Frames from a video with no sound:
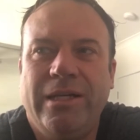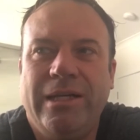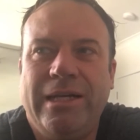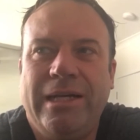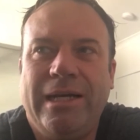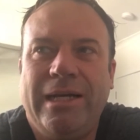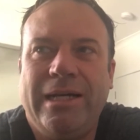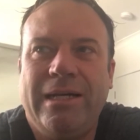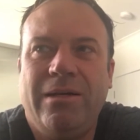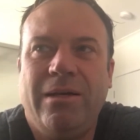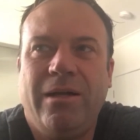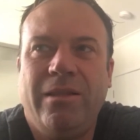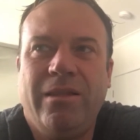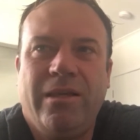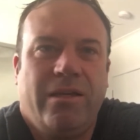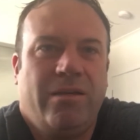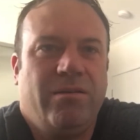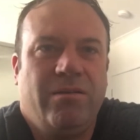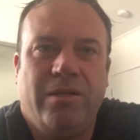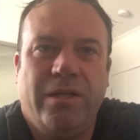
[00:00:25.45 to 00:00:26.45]
I
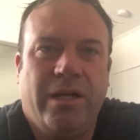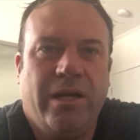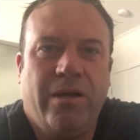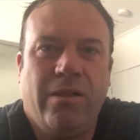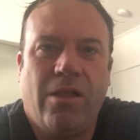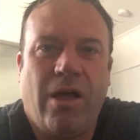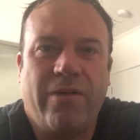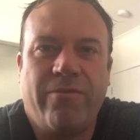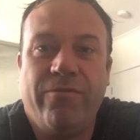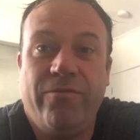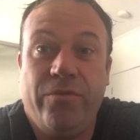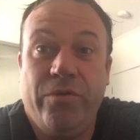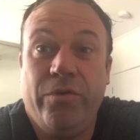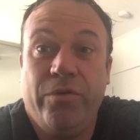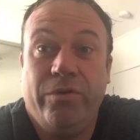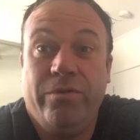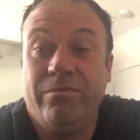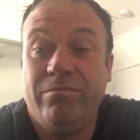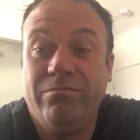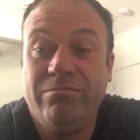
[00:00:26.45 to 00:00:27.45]
think, like
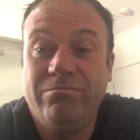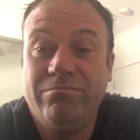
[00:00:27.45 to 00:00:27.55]
food,